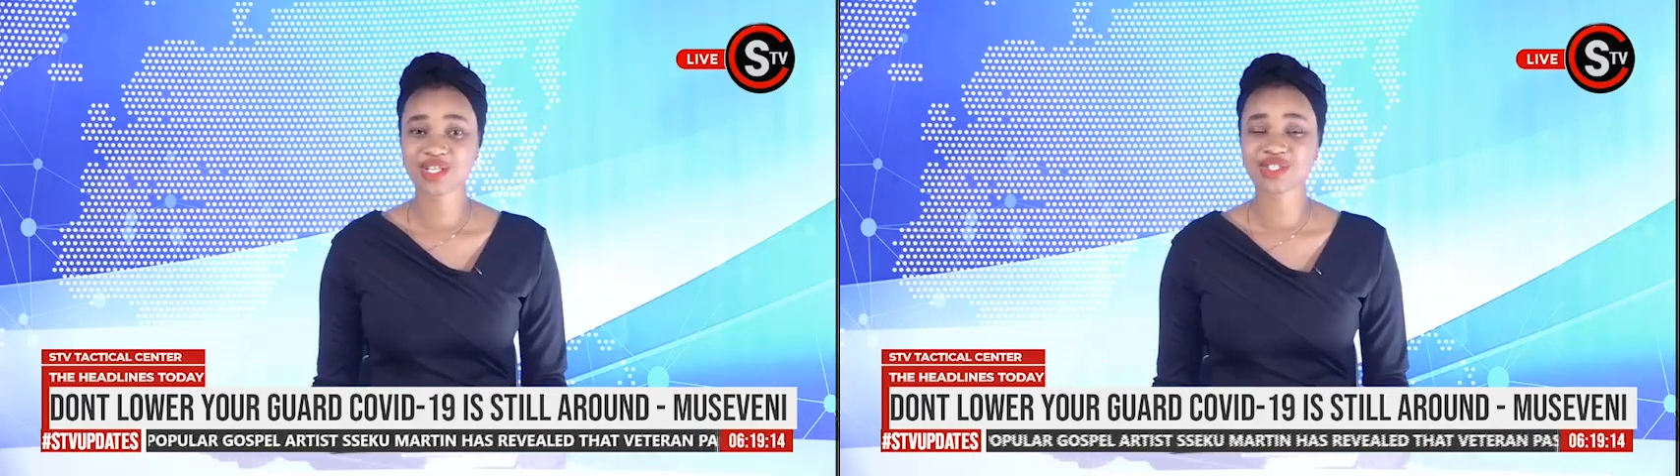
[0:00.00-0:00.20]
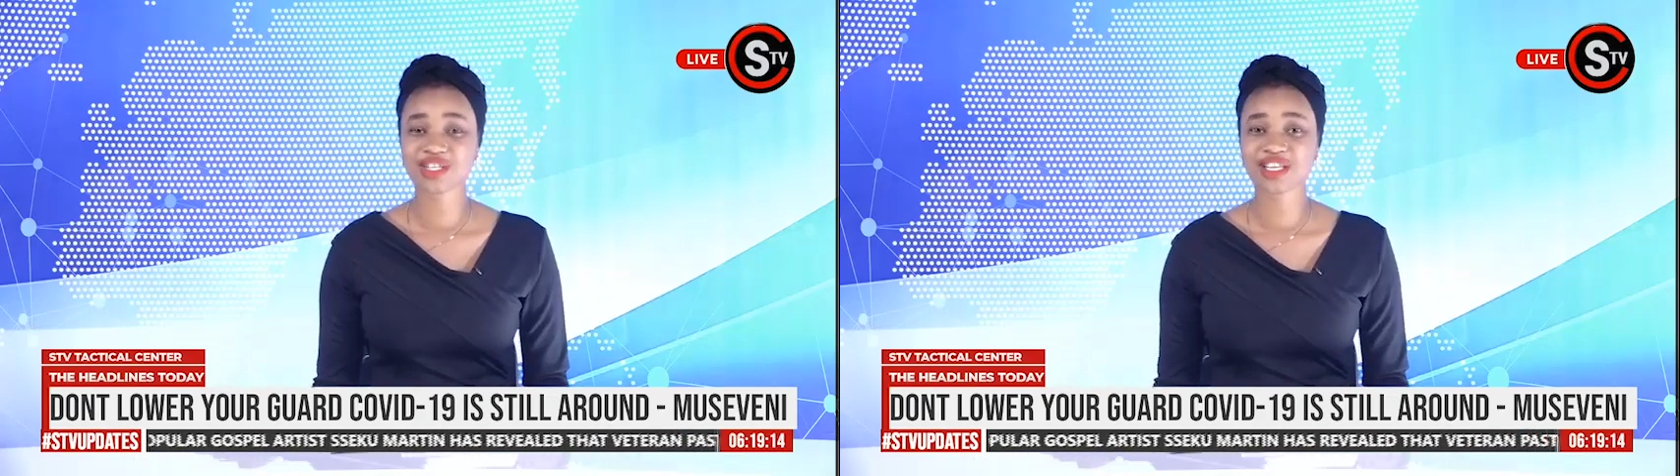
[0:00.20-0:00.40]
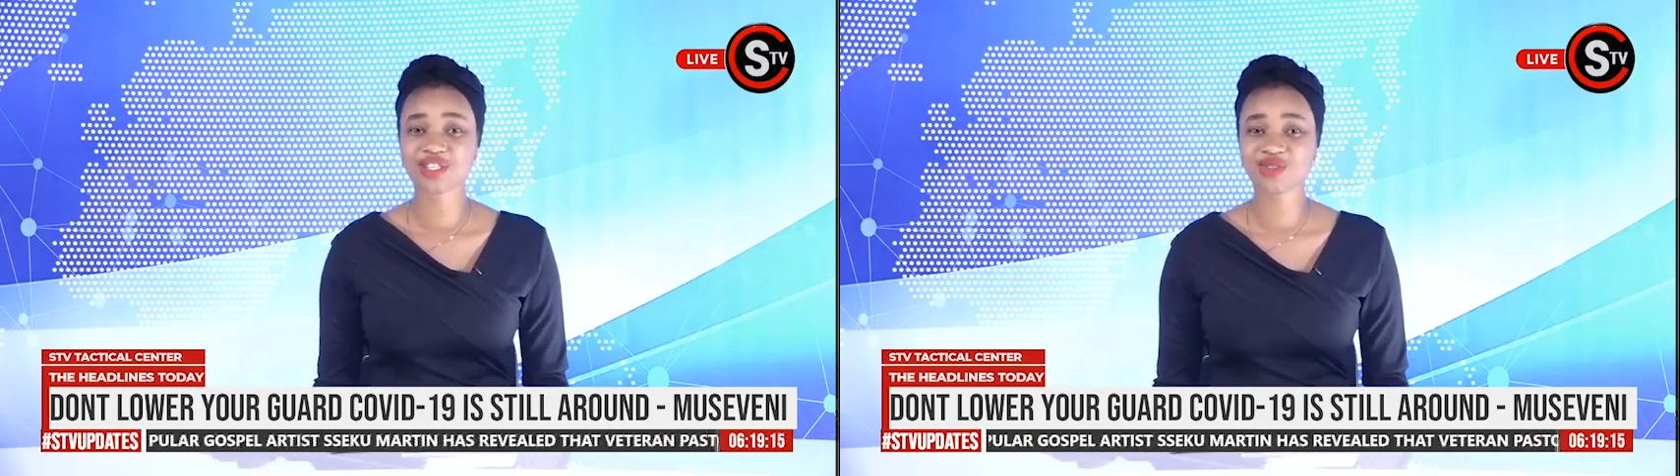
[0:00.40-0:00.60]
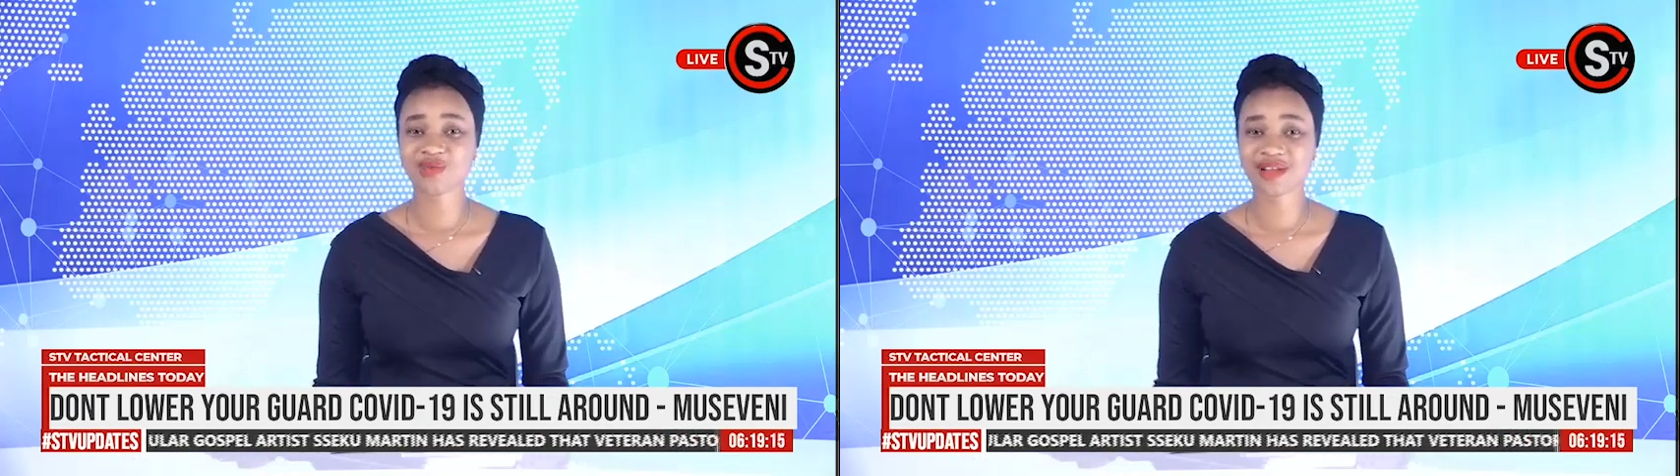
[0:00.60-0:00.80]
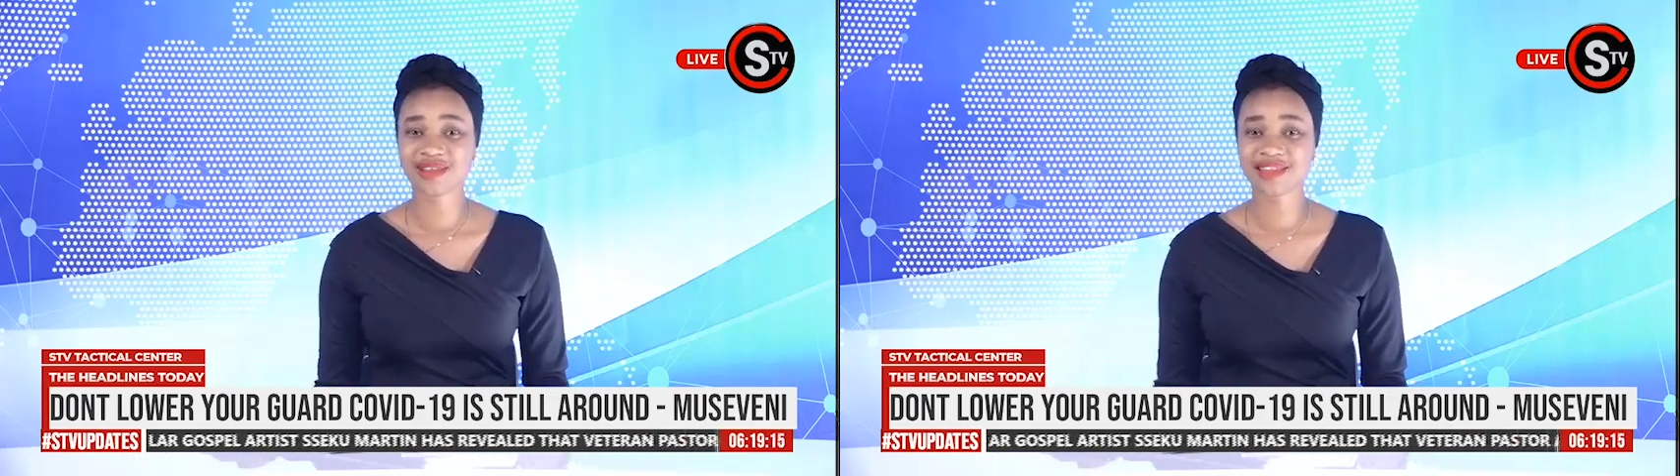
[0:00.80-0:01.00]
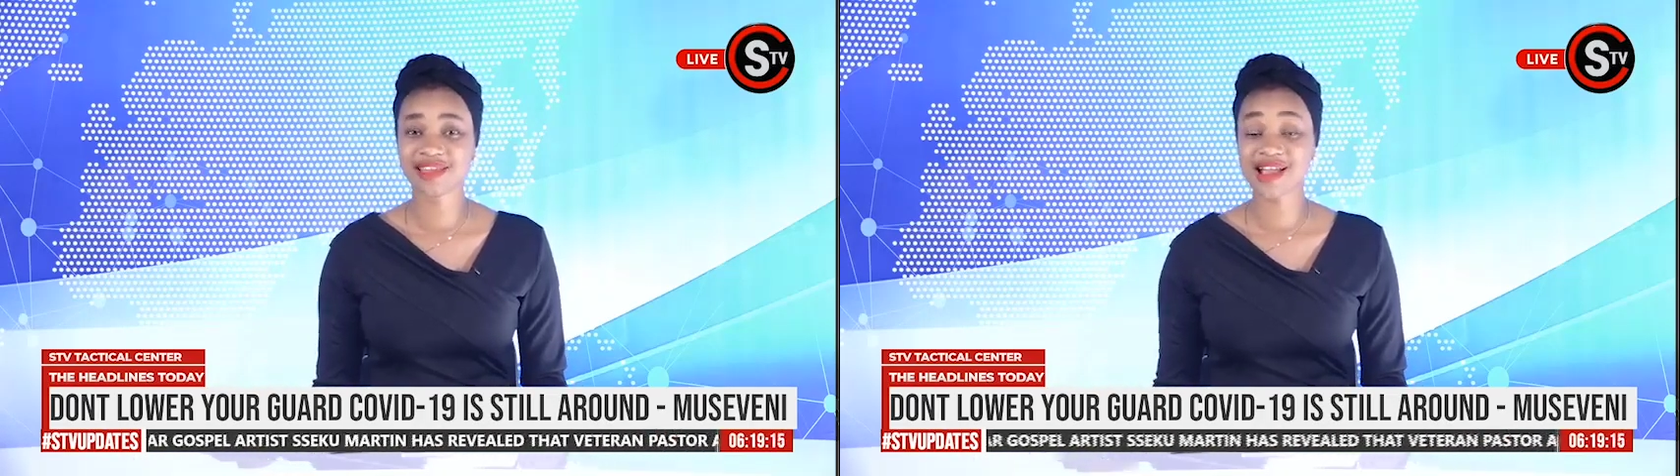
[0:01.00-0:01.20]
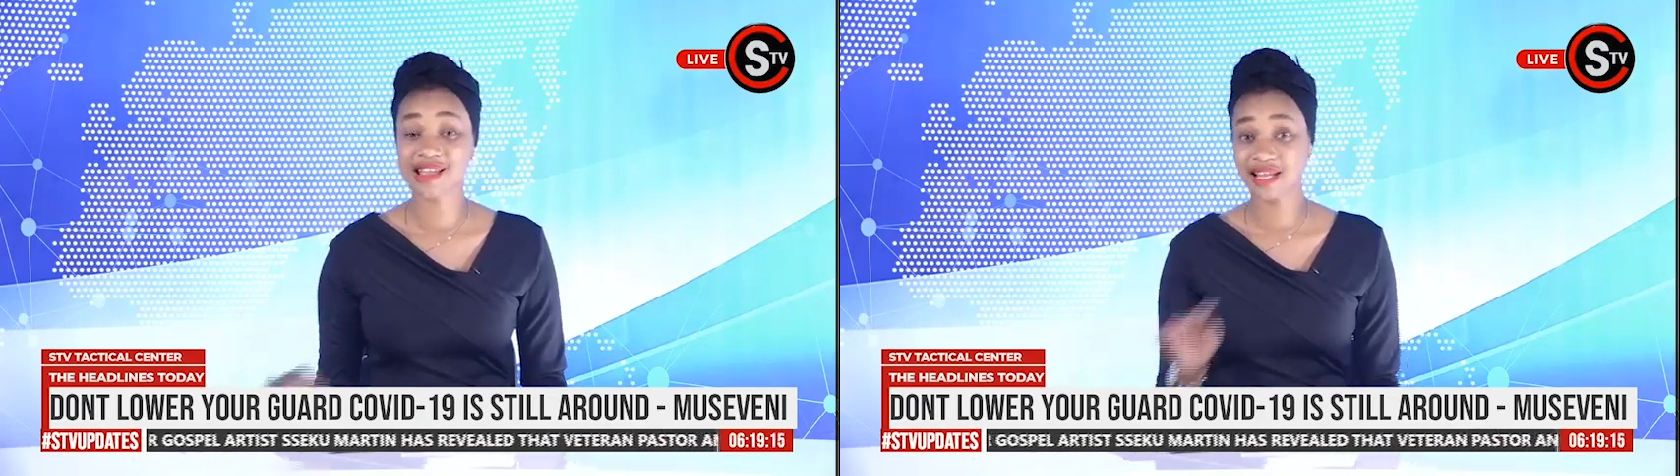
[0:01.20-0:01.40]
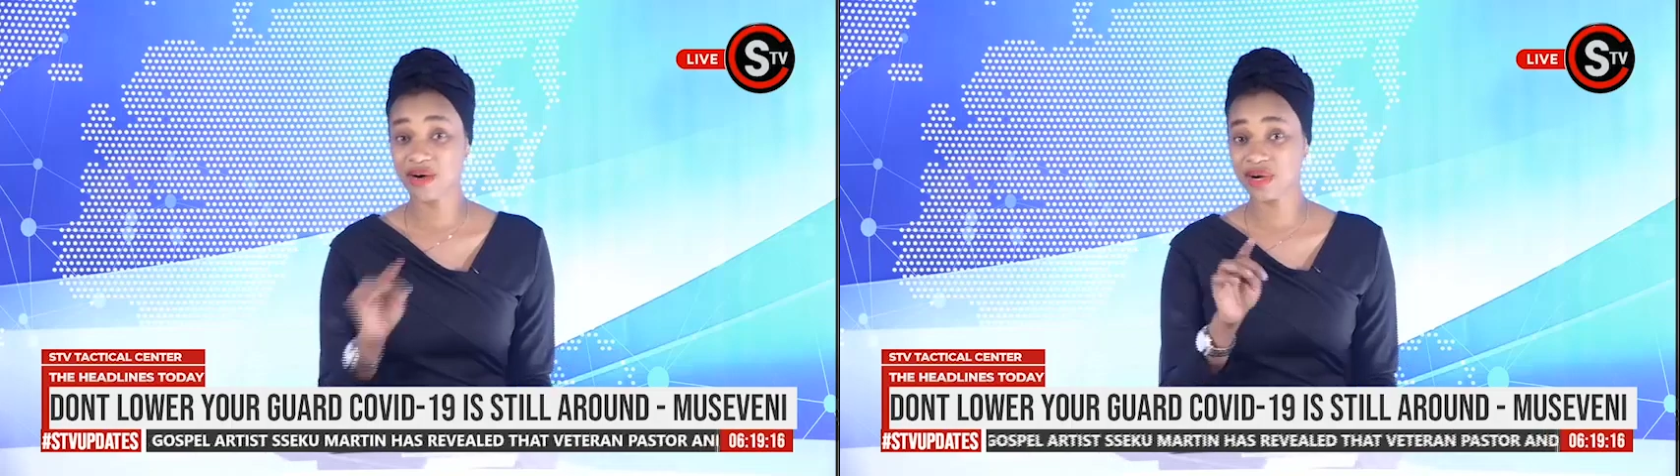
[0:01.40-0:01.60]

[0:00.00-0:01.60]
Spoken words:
to get to where they are now?